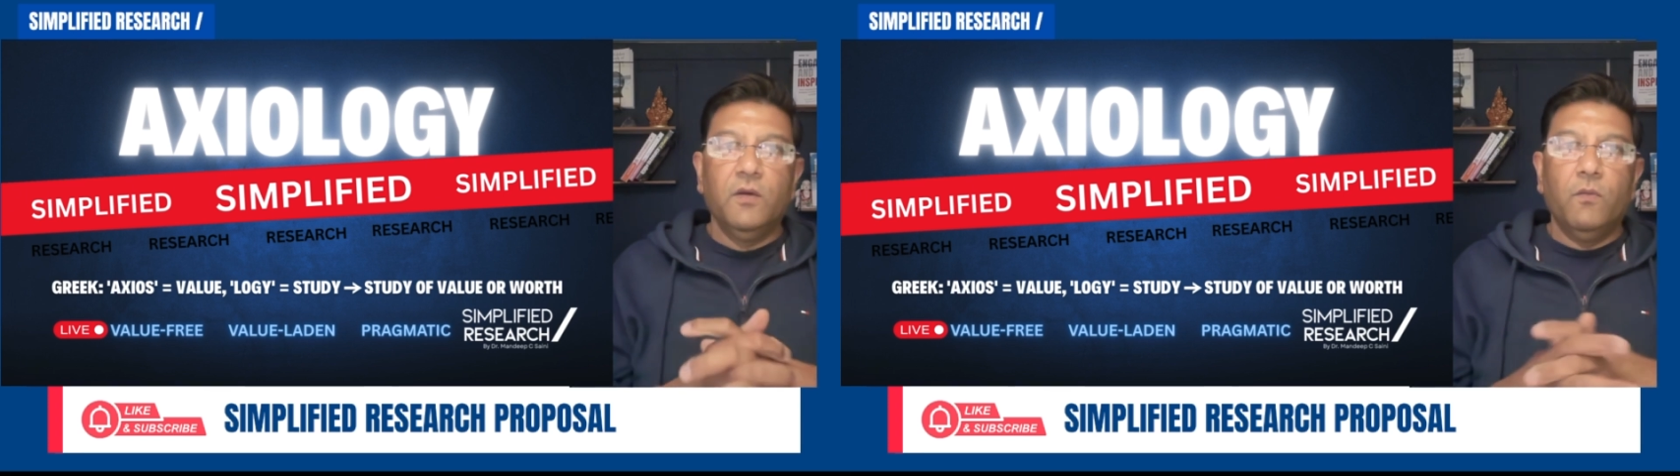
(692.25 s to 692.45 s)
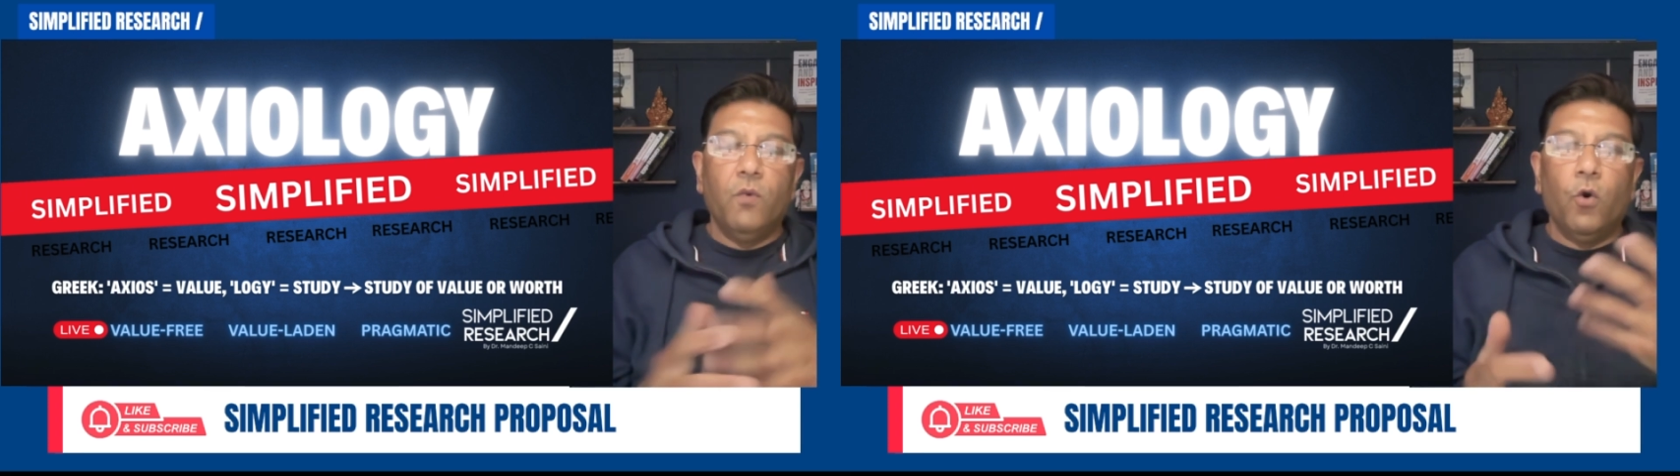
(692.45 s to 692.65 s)

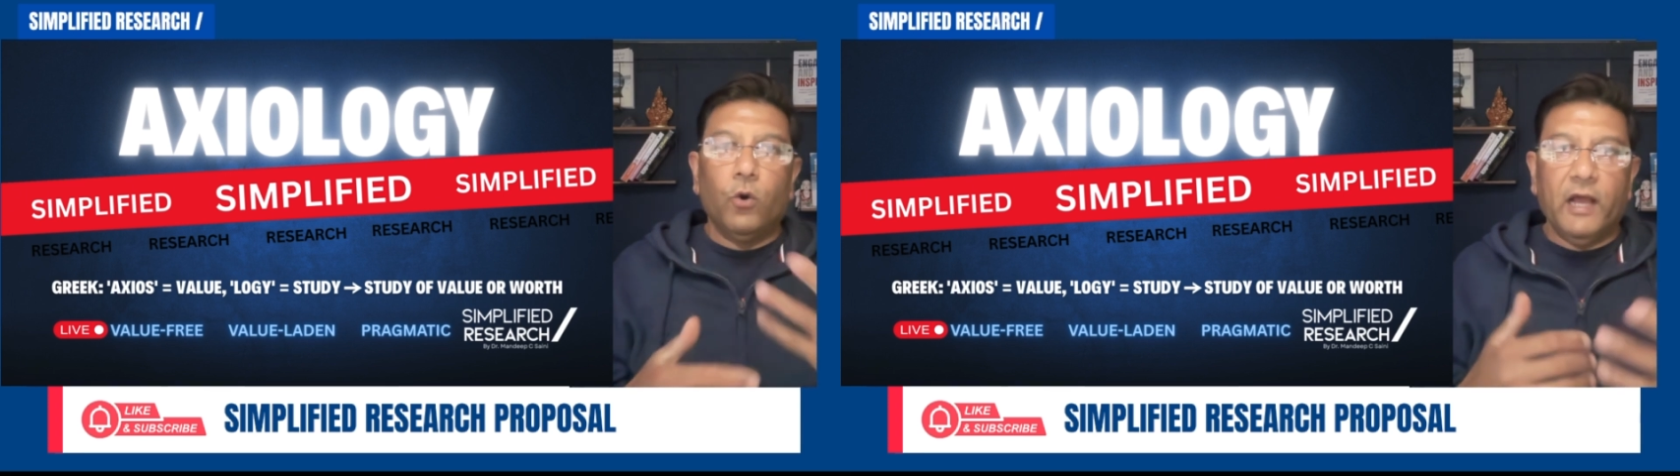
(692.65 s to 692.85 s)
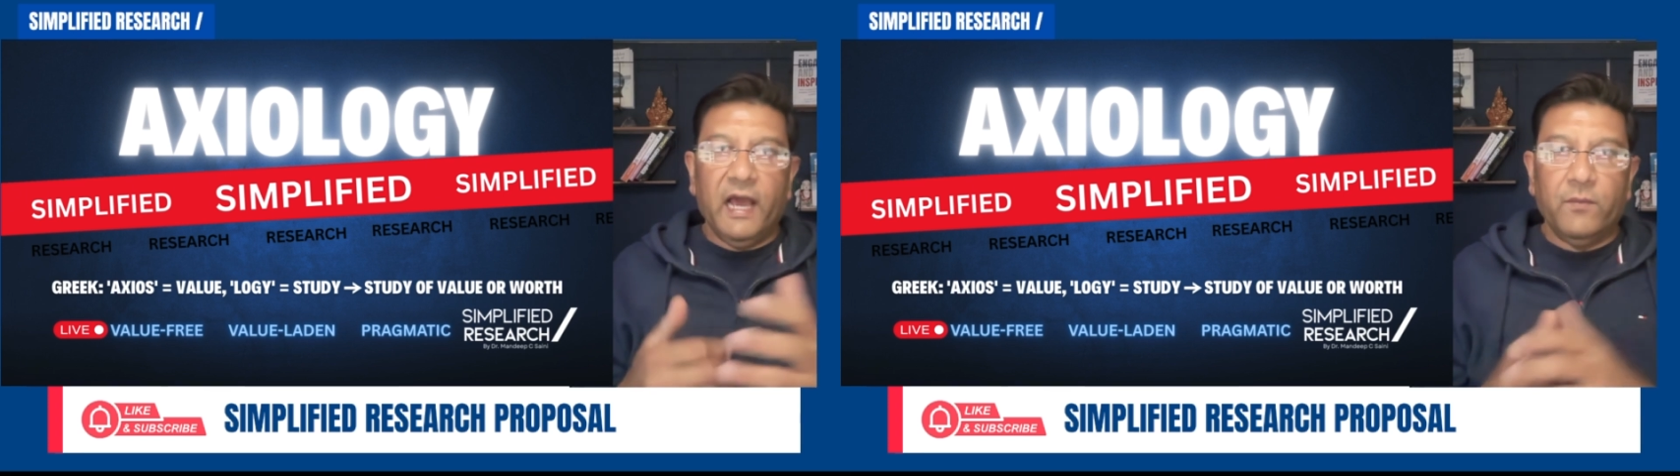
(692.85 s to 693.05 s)

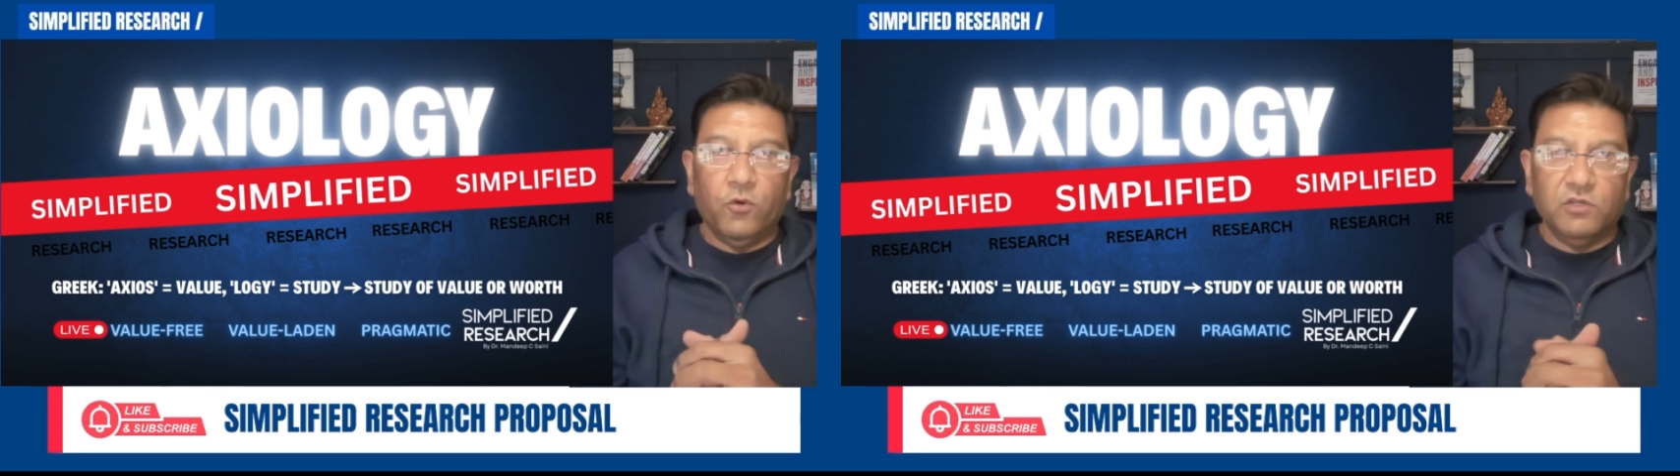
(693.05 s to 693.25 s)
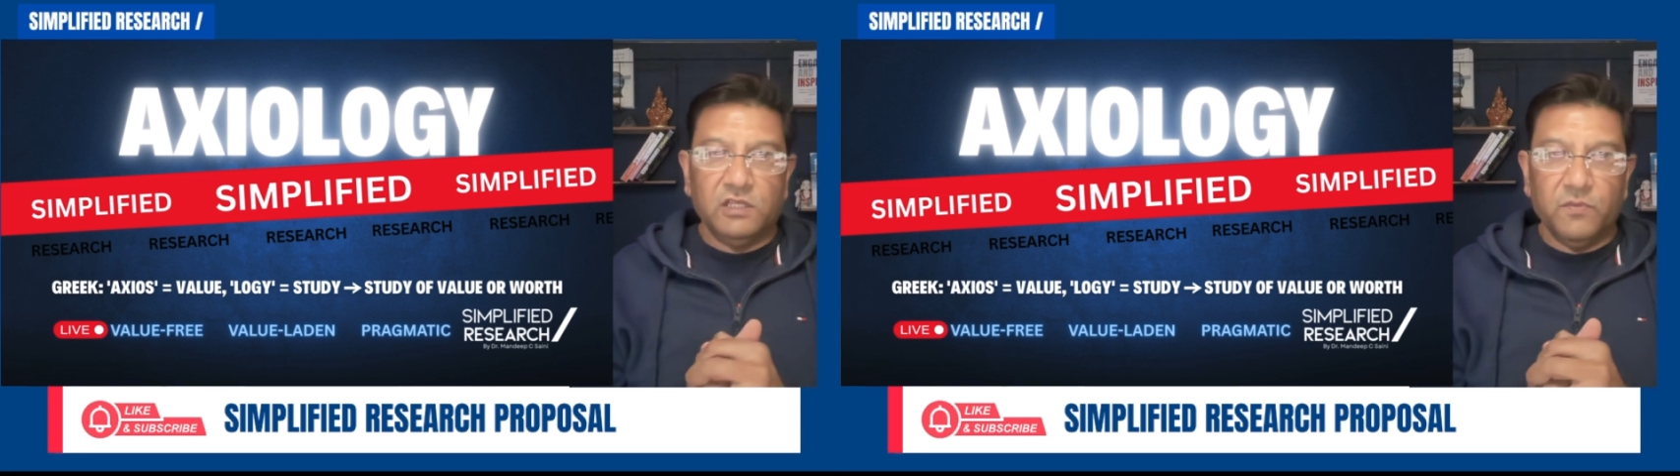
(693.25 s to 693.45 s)
more and
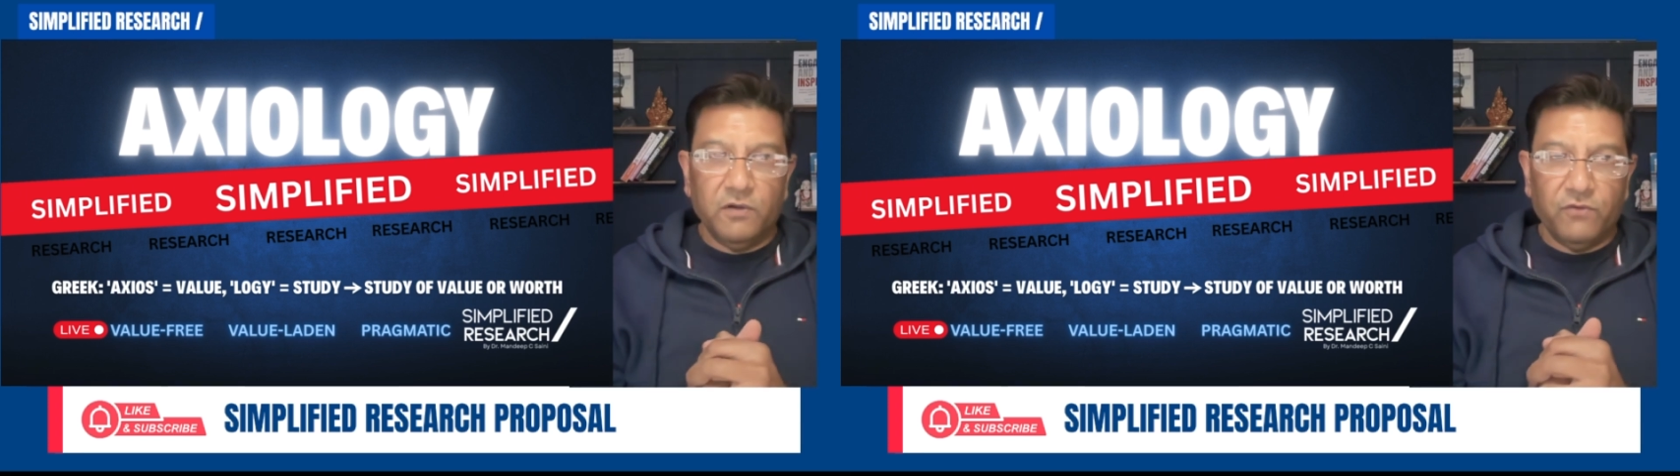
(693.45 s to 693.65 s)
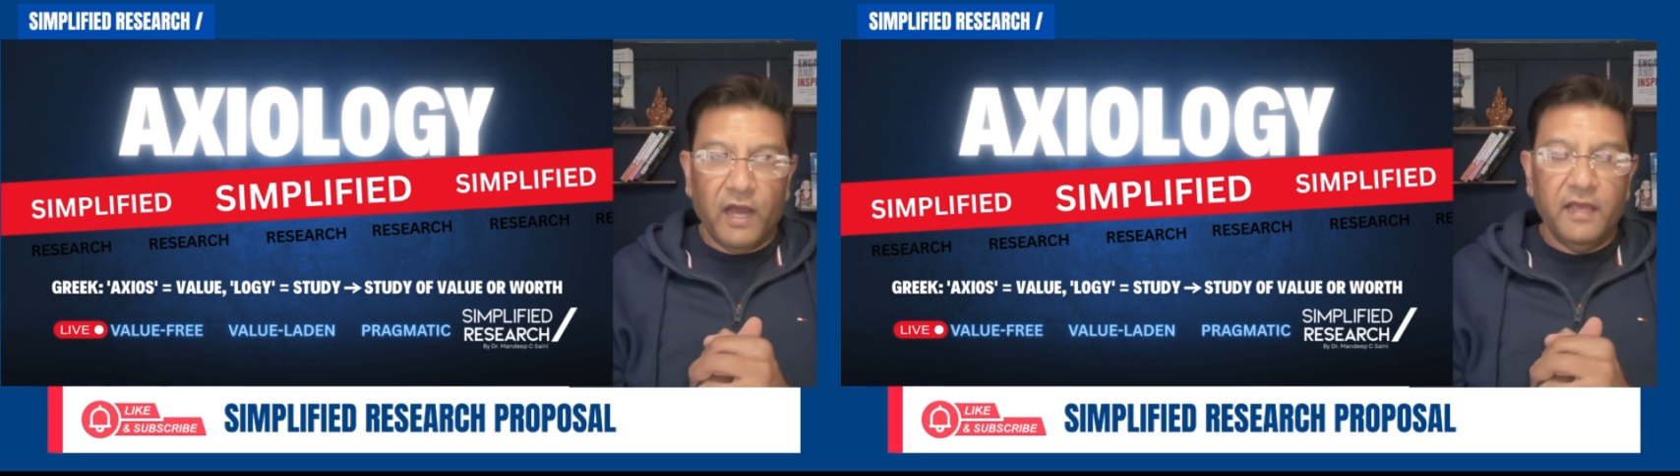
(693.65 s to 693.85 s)
more
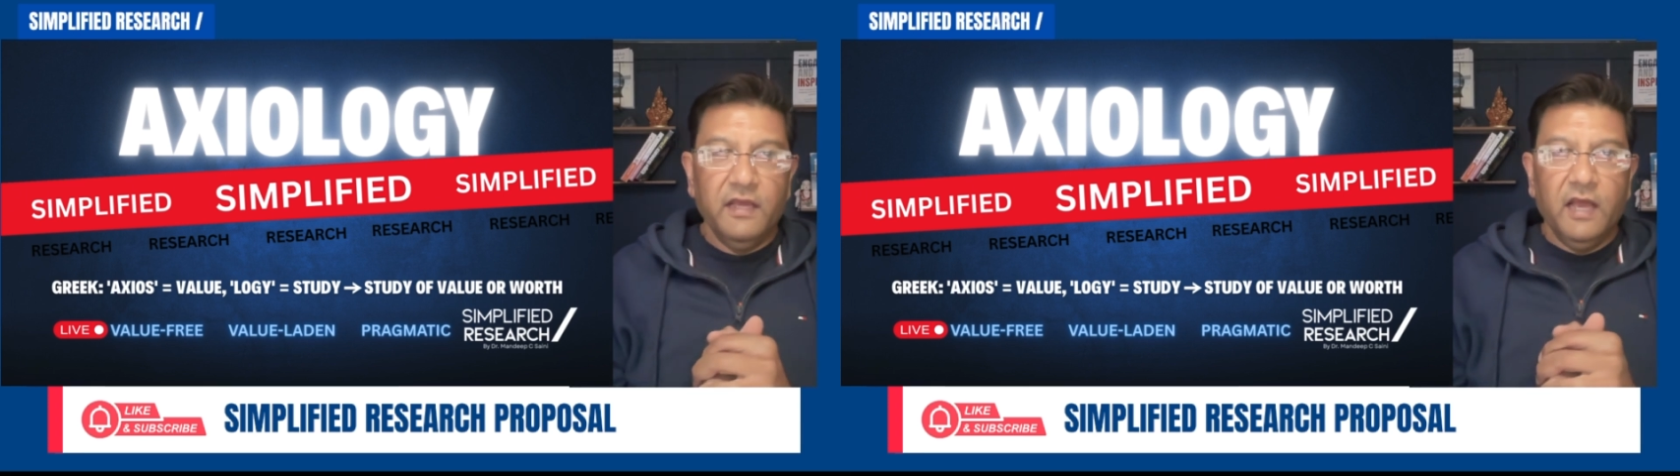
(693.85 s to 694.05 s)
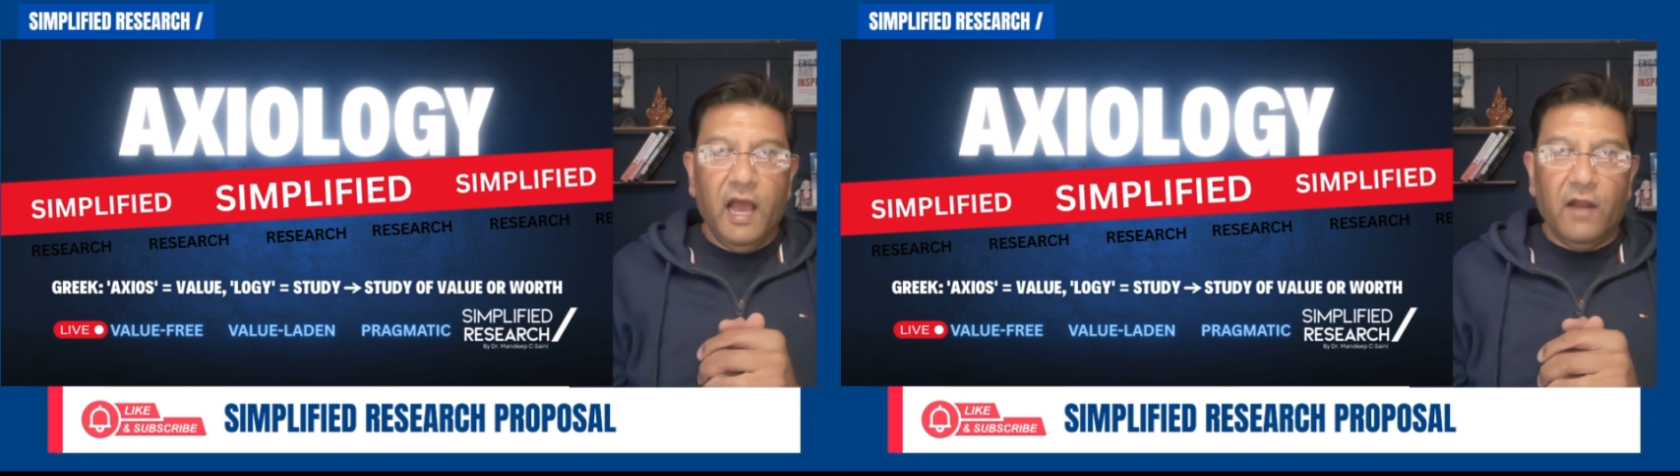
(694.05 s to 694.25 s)
simplified.
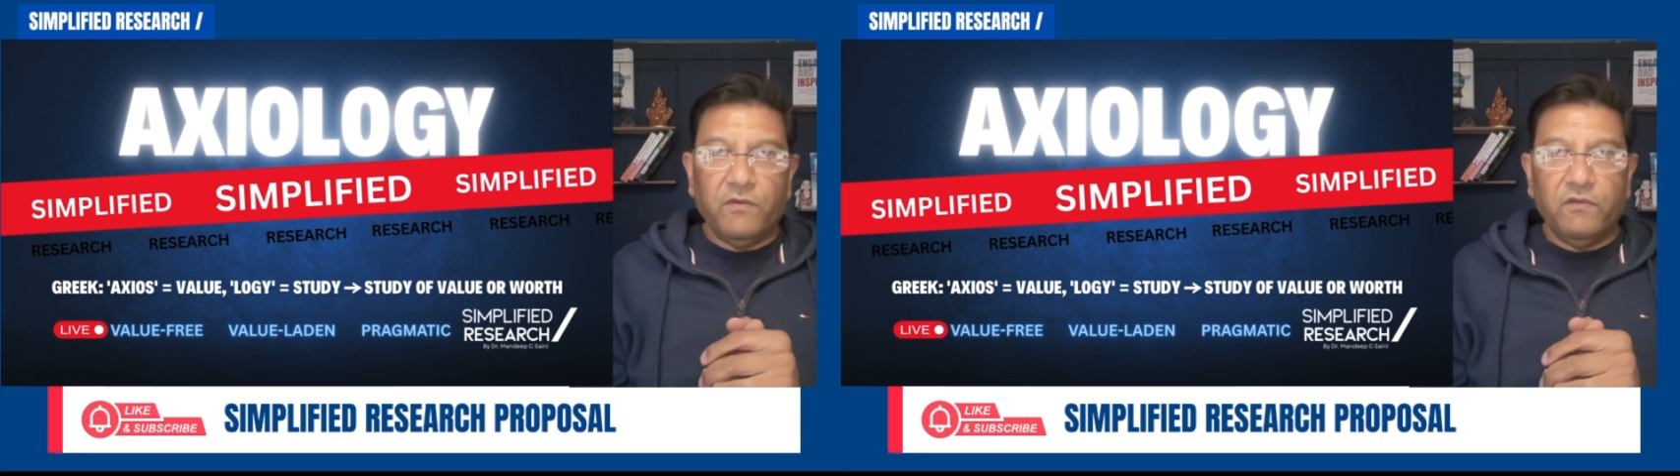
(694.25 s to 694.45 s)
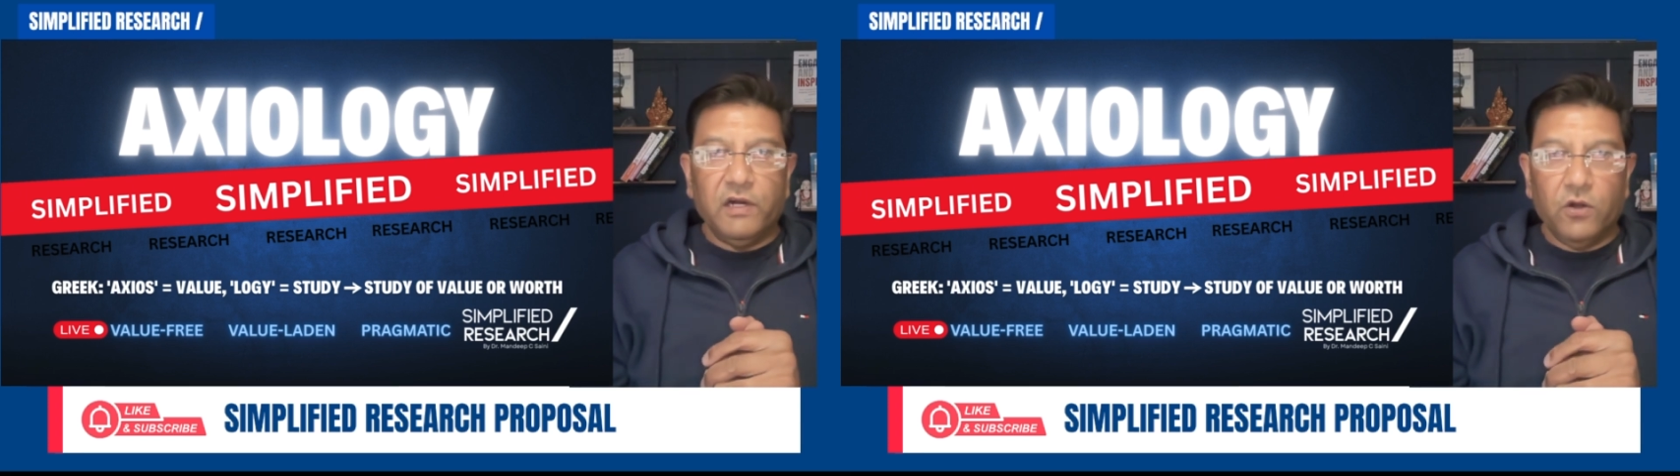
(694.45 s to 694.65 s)
And
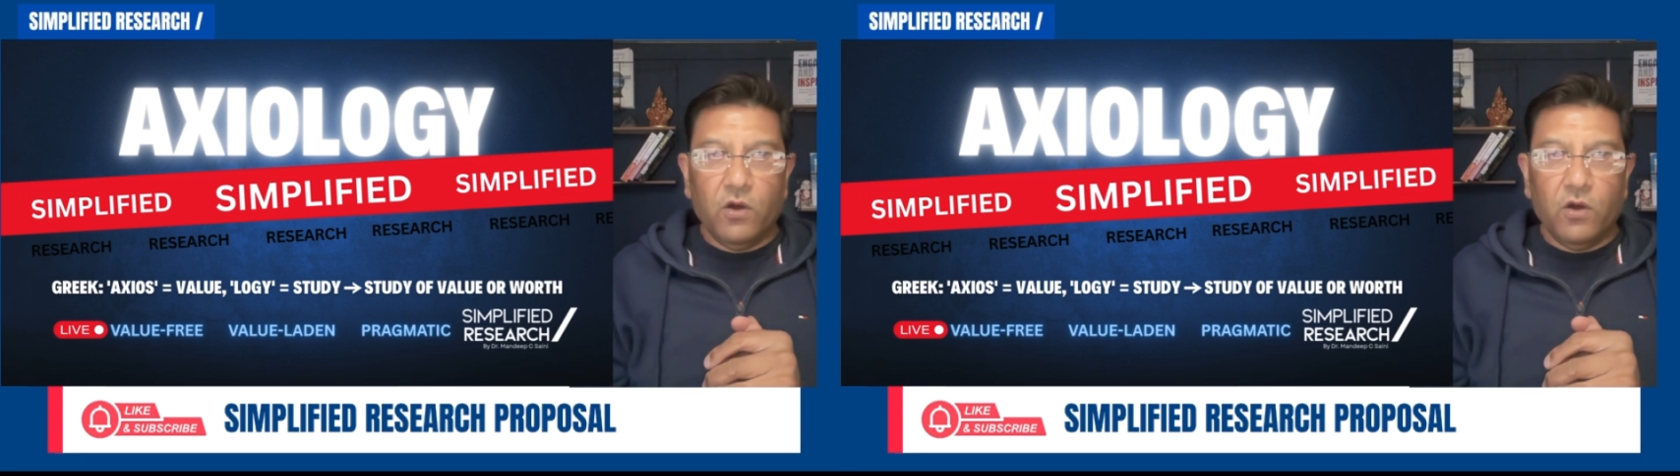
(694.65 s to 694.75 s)
we will talk